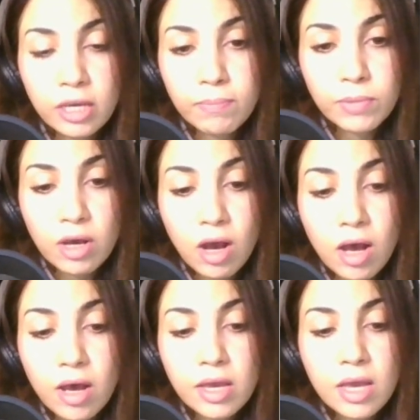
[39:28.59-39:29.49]

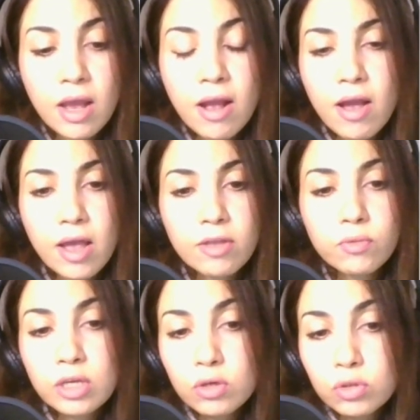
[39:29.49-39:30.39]
API and we
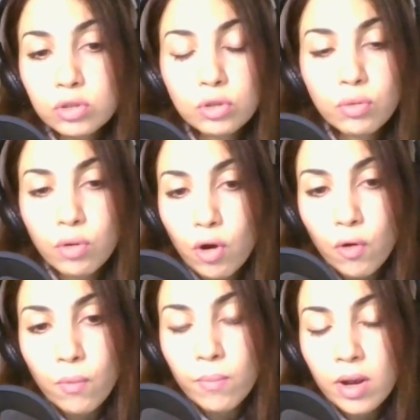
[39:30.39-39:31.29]
use
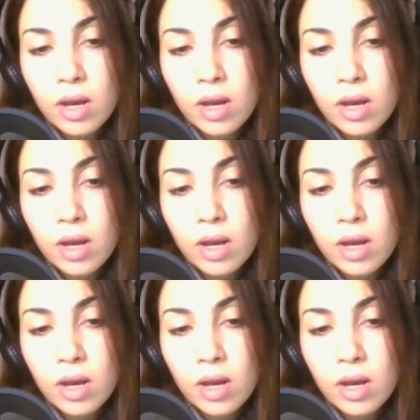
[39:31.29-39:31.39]
Chrome